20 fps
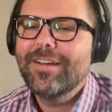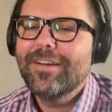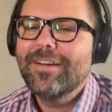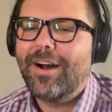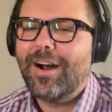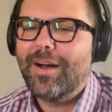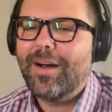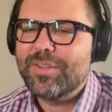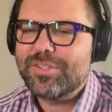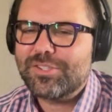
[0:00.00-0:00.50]

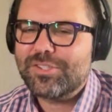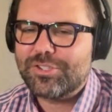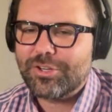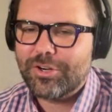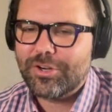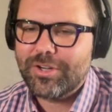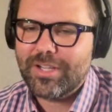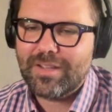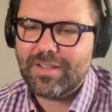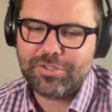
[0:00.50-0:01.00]
on this
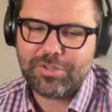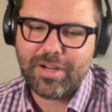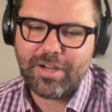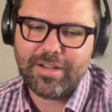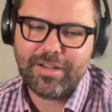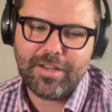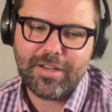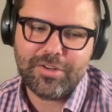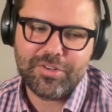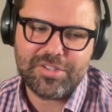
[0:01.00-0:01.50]
journey of trying
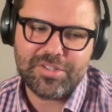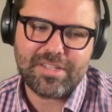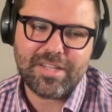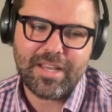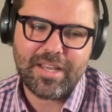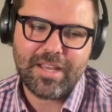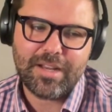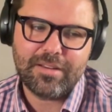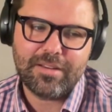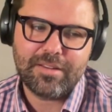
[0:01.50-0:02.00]
to
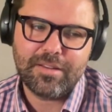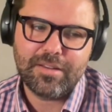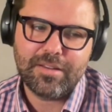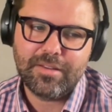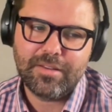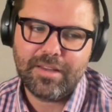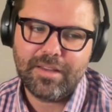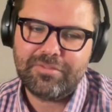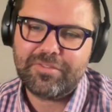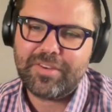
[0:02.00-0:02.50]
understand the
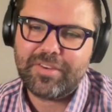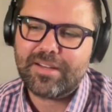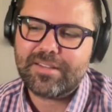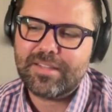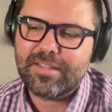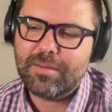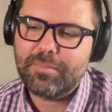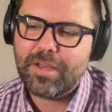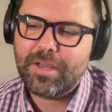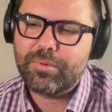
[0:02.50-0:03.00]
effect
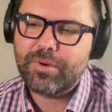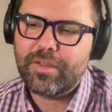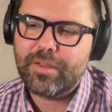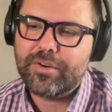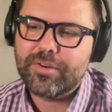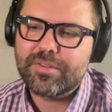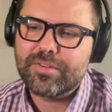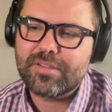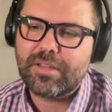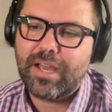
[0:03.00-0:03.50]
that my
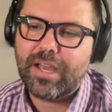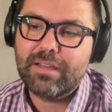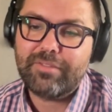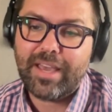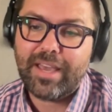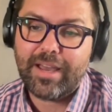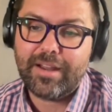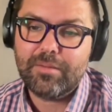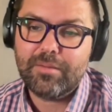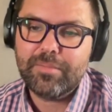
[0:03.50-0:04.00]
brother's life
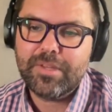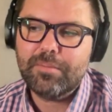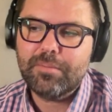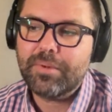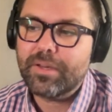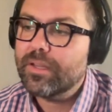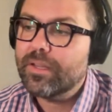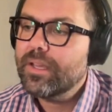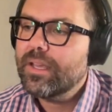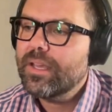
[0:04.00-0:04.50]
had on me,
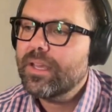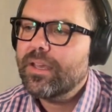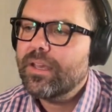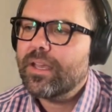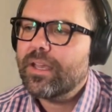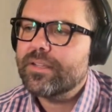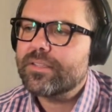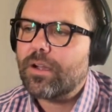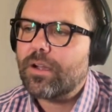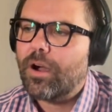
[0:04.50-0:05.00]
but
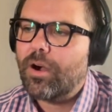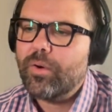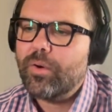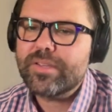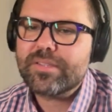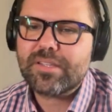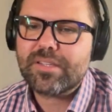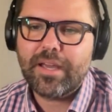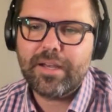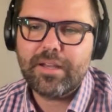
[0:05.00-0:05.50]
it's
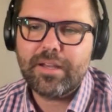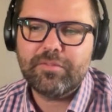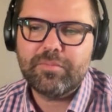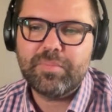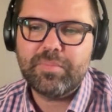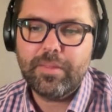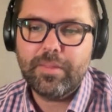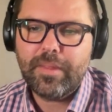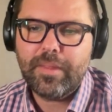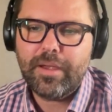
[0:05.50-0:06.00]
always kind of
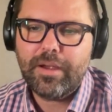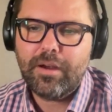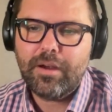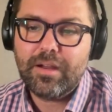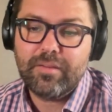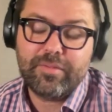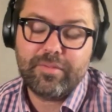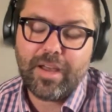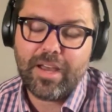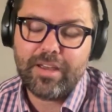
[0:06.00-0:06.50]
been
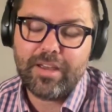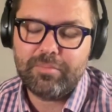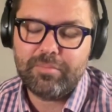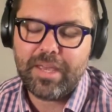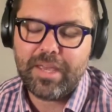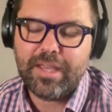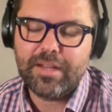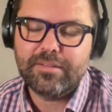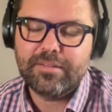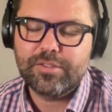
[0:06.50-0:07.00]
there. I've
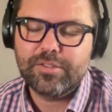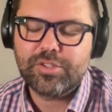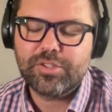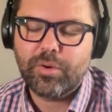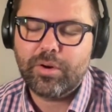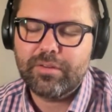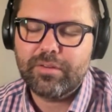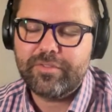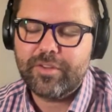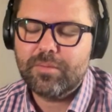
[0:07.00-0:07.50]
made
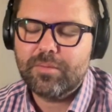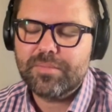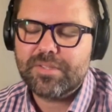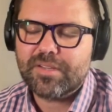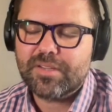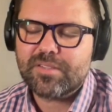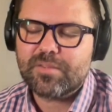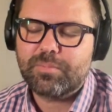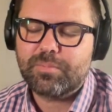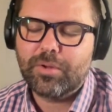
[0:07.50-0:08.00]
short films
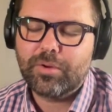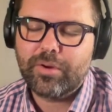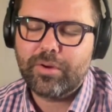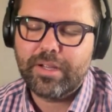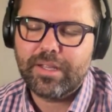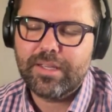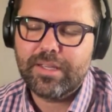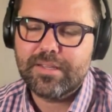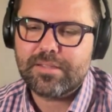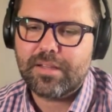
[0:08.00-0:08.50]

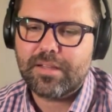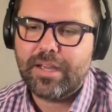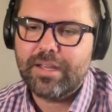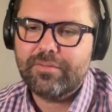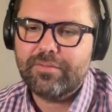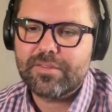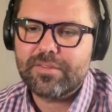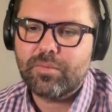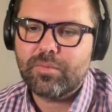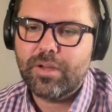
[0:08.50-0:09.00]
exploring his
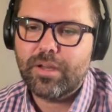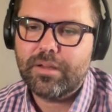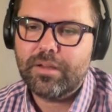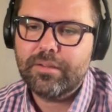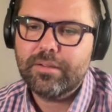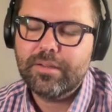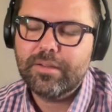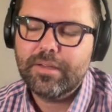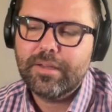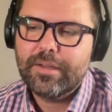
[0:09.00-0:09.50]
life as
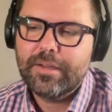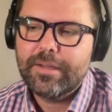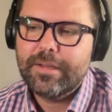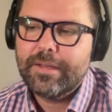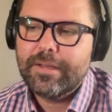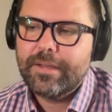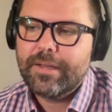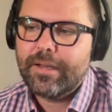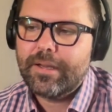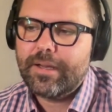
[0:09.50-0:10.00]
well.
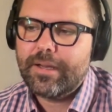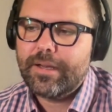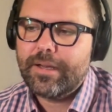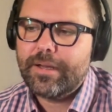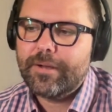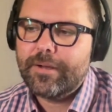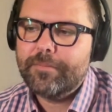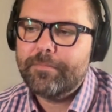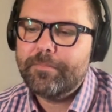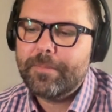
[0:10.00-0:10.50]

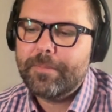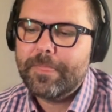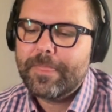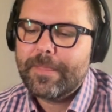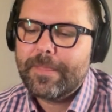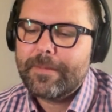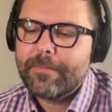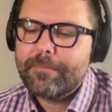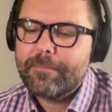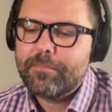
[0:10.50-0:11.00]
Um,
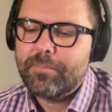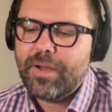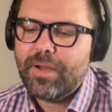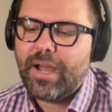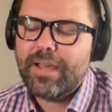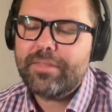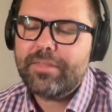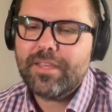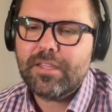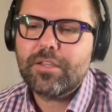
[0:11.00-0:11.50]
but
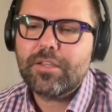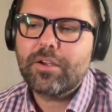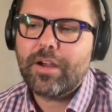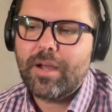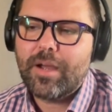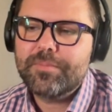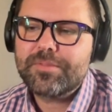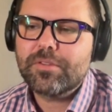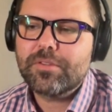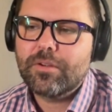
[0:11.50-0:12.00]
I think you're
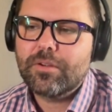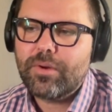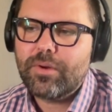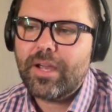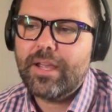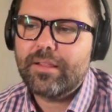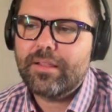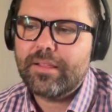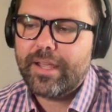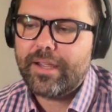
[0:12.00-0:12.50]
absolutely
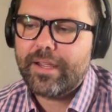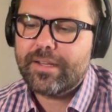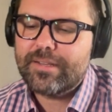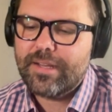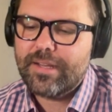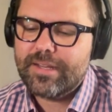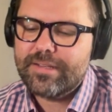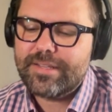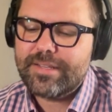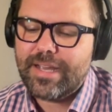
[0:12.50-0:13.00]
right.
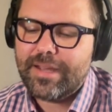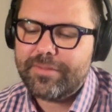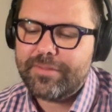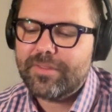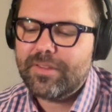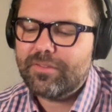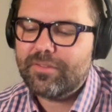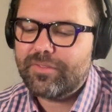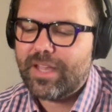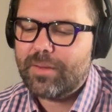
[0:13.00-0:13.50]
a death in
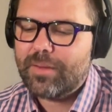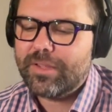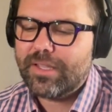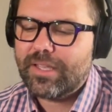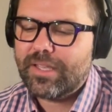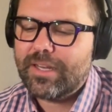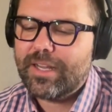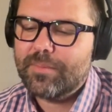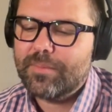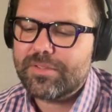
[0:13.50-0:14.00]
the family
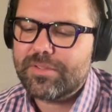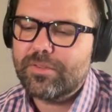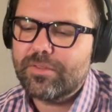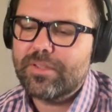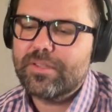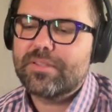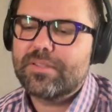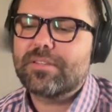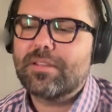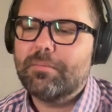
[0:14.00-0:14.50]
can
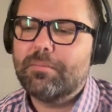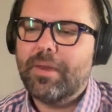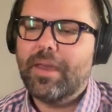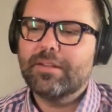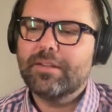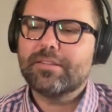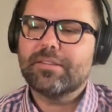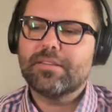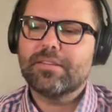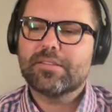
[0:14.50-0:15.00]
absolutely
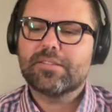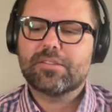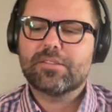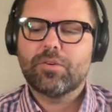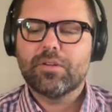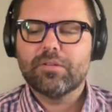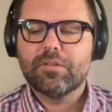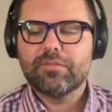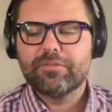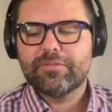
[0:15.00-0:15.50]
cement this
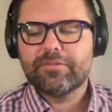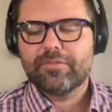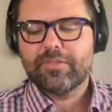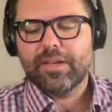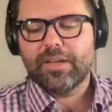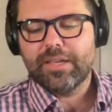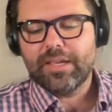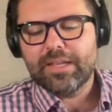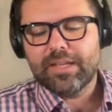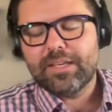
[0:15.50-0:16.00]
sort of
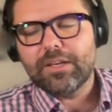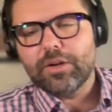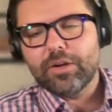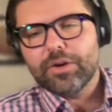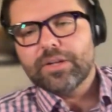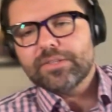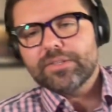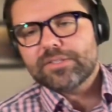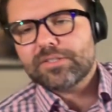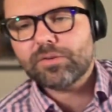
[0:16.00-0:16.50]

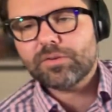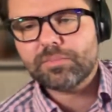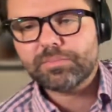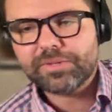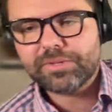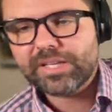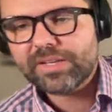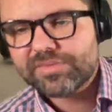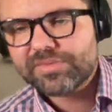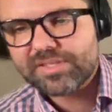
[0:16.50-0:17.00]
adherence to a
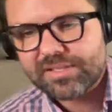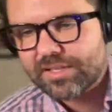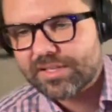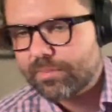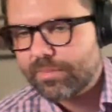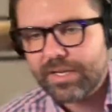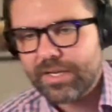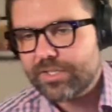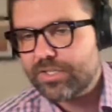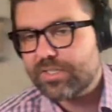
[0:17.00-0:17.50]
belief
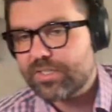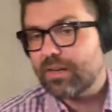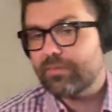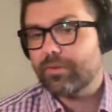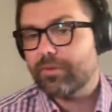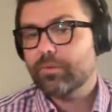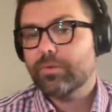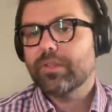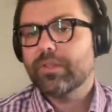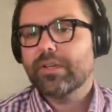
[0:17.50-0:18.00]
system, and it just
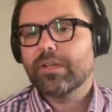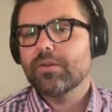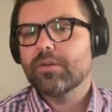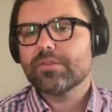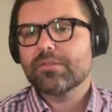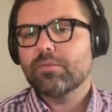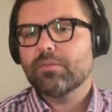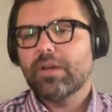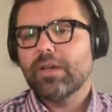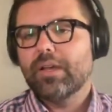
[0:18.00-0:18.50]
never really
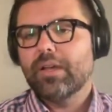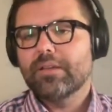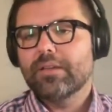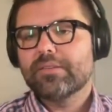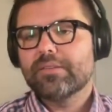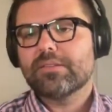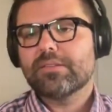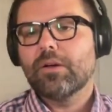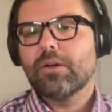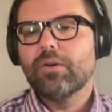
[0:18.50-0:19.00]
goes away.
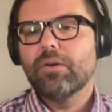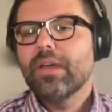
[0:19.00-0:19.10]
So,